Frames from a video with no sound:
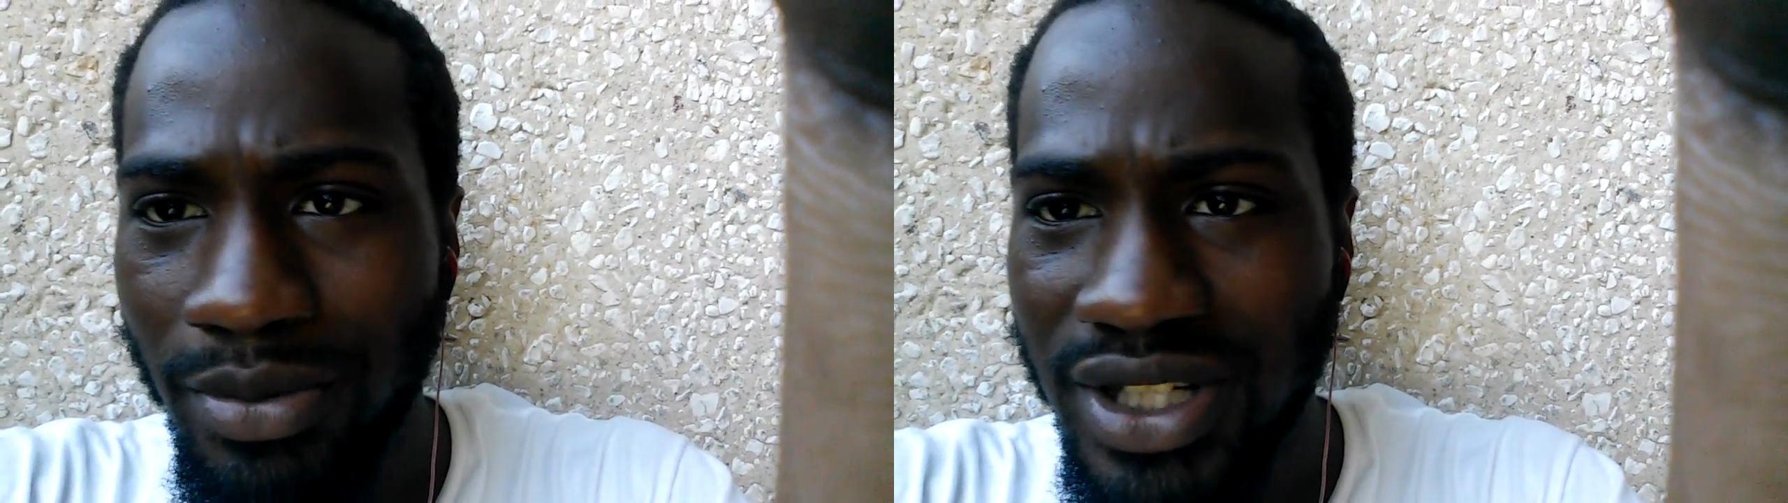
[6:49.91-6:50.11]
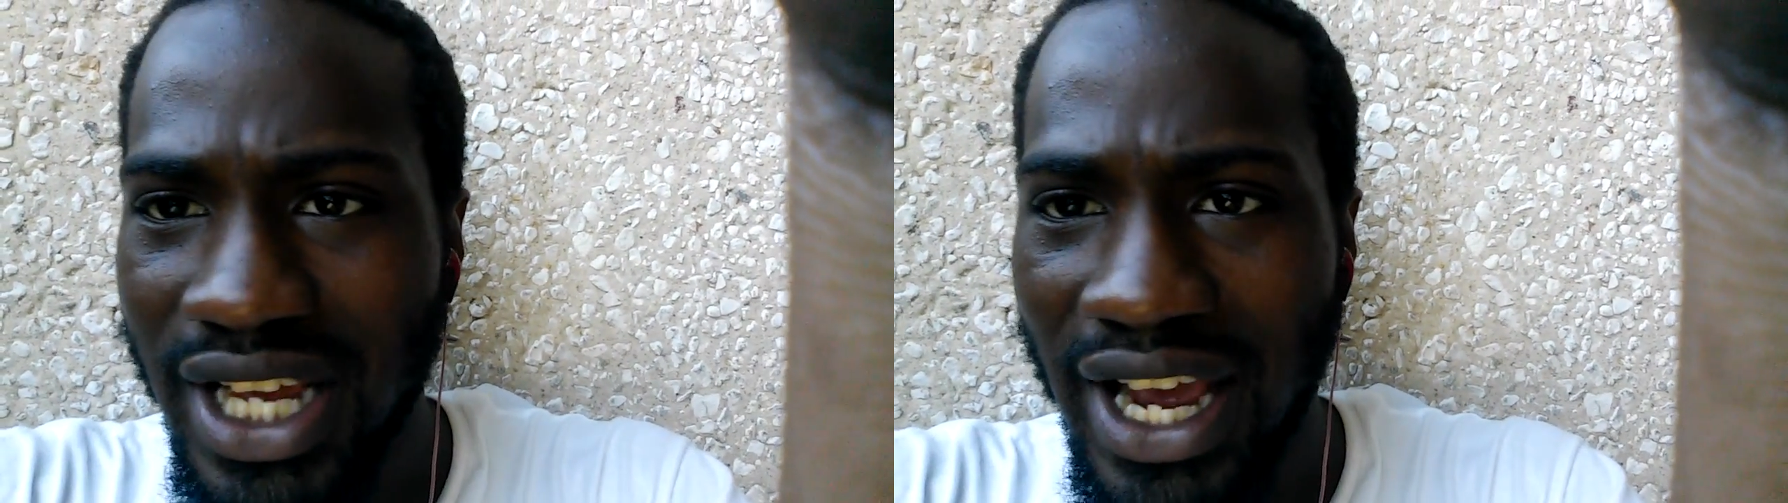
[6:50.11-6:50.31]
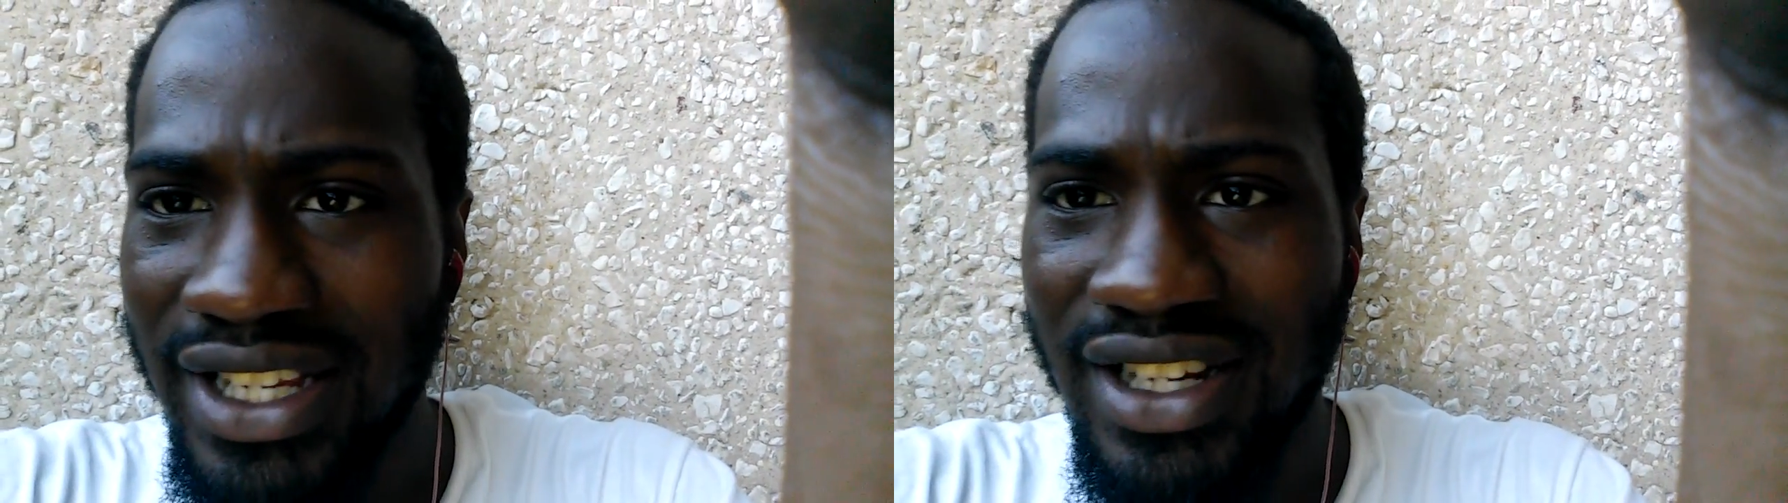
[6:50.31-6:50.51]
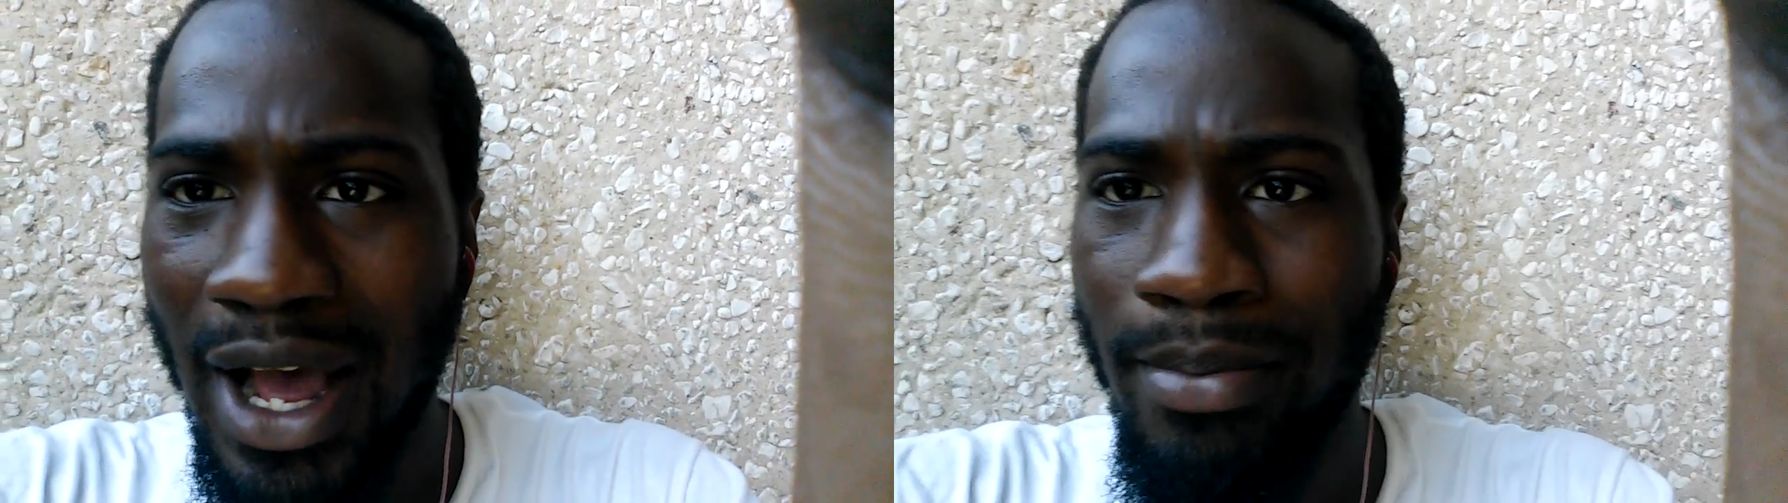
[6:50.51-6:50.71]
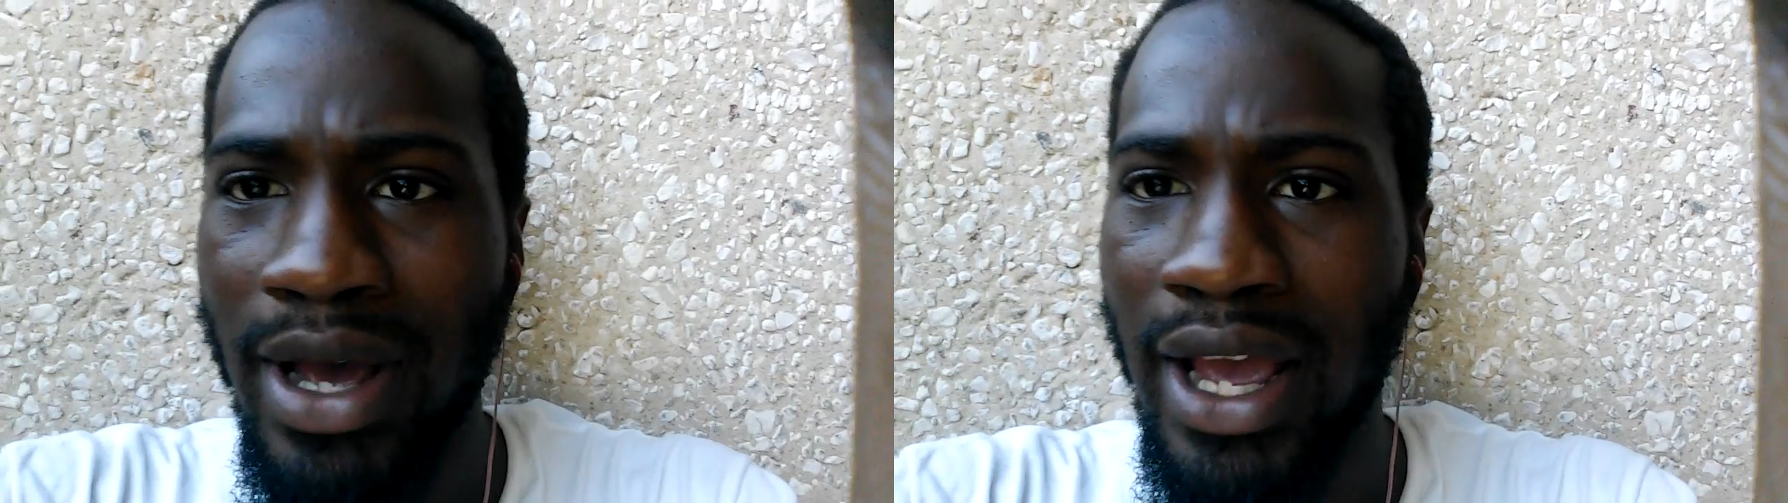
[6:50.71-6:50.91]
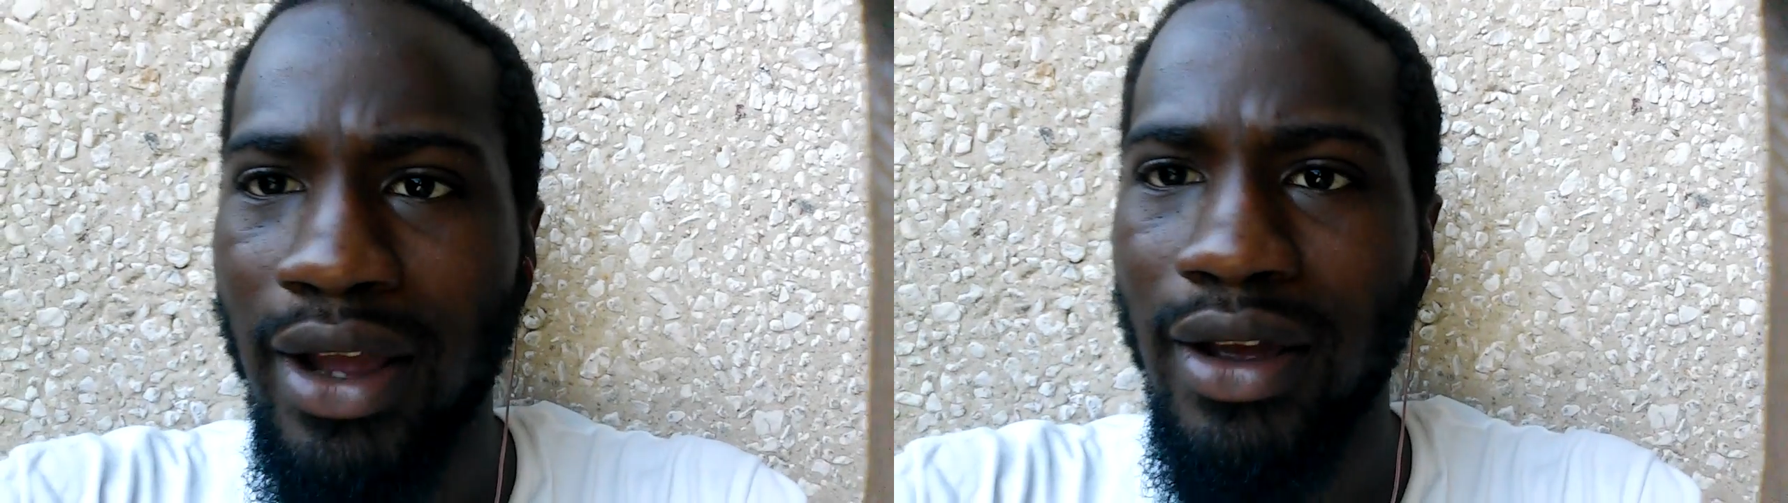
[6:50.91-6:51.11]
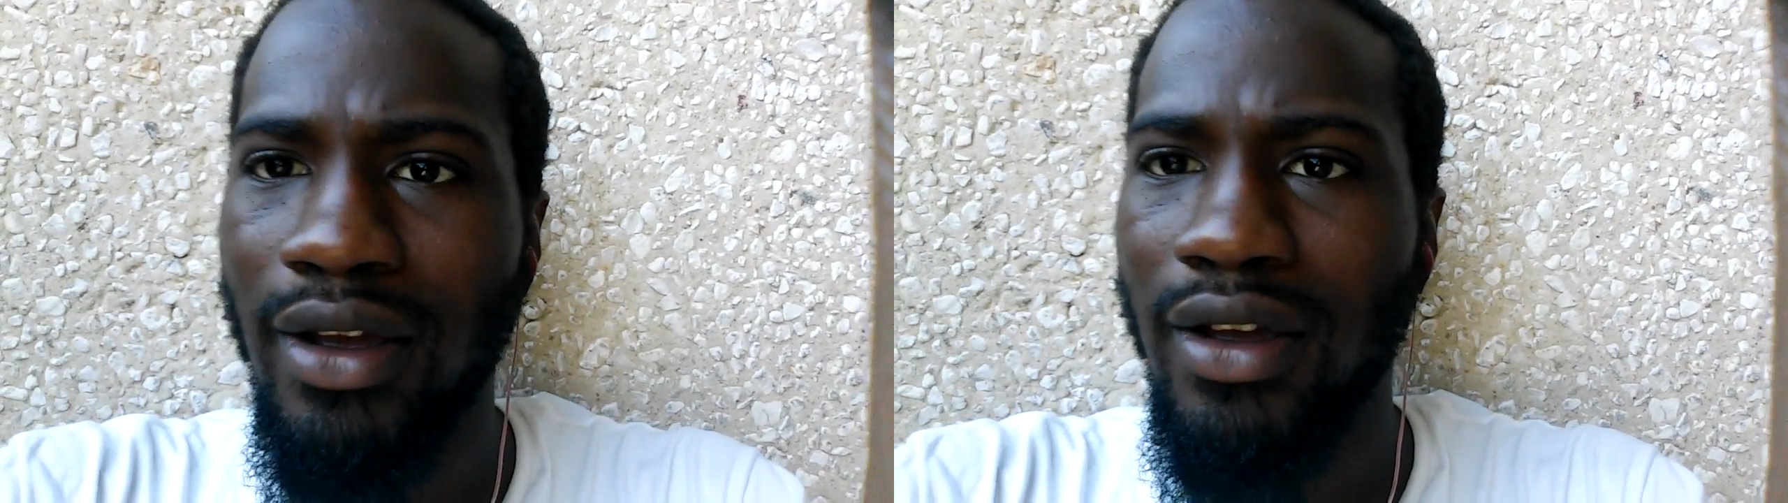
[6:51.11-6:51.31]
the Messiah is not back.